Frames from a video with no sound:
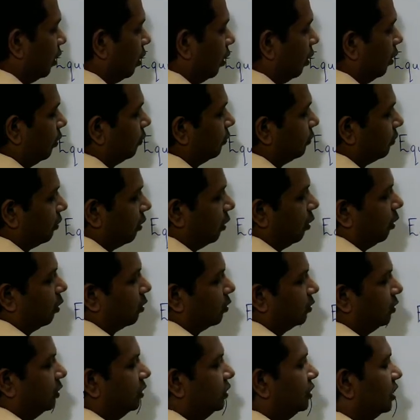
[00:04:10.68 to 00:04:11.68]
of
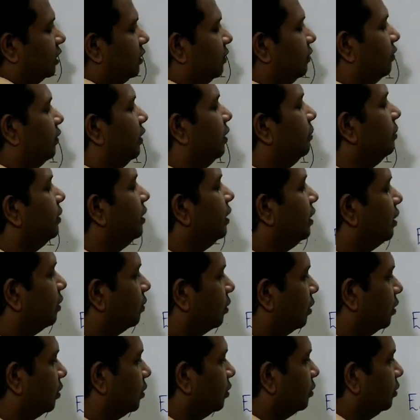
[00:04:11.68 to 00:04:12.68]
oxygen will be
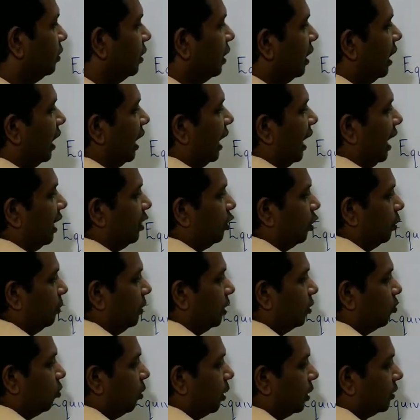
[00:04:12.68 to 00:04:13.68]
equal to
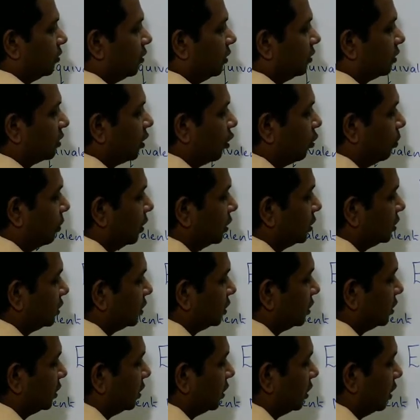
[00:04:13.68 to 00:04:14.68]
atomic mass is how
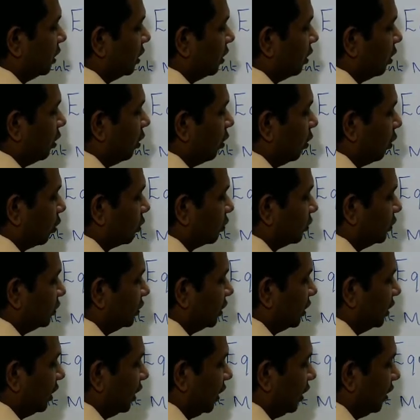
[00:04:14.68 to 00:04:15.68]
much
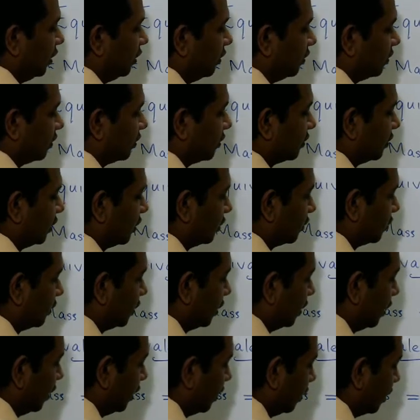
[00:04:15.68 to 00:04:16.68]
oxygen it is
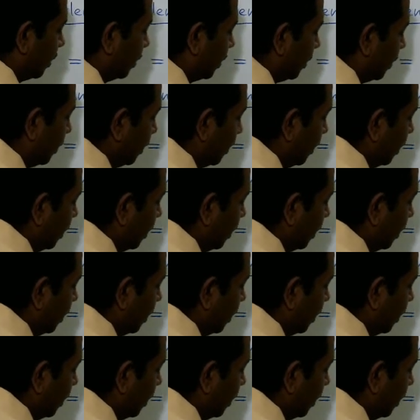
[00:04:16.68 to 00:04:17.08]
16